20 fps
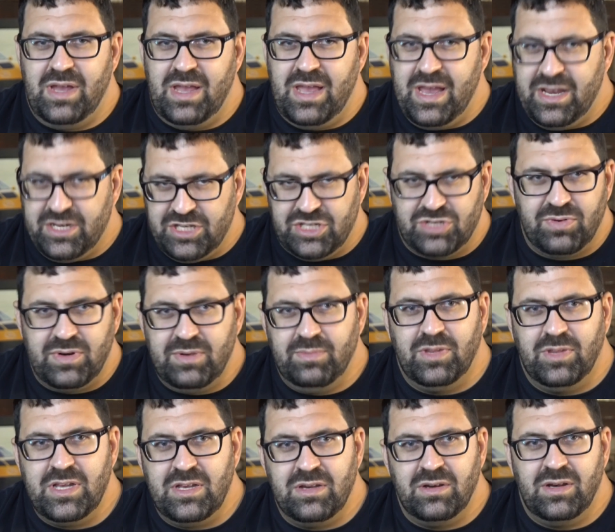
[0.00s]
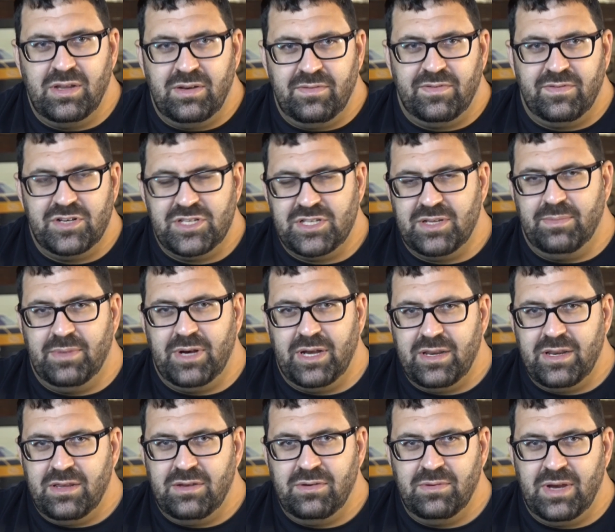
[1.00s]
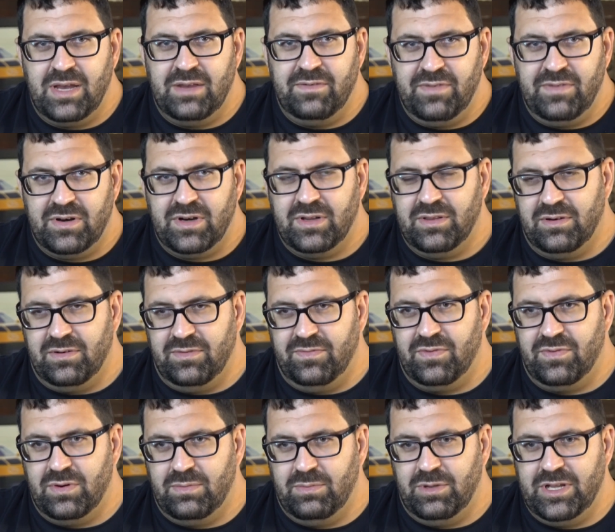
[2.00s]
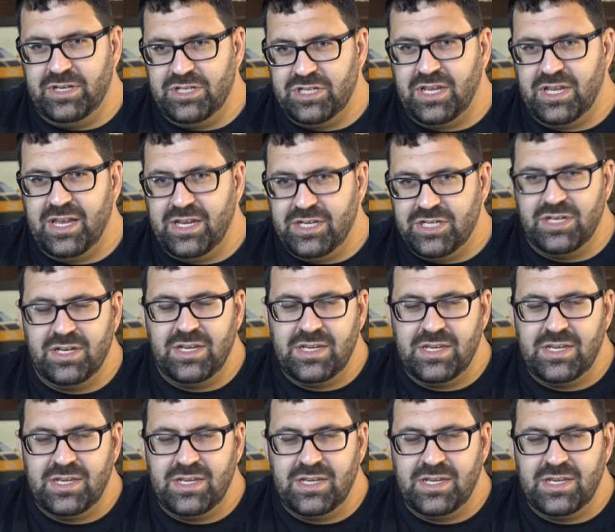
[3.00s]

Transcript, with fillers: extremely good for somebody who had very little formal education.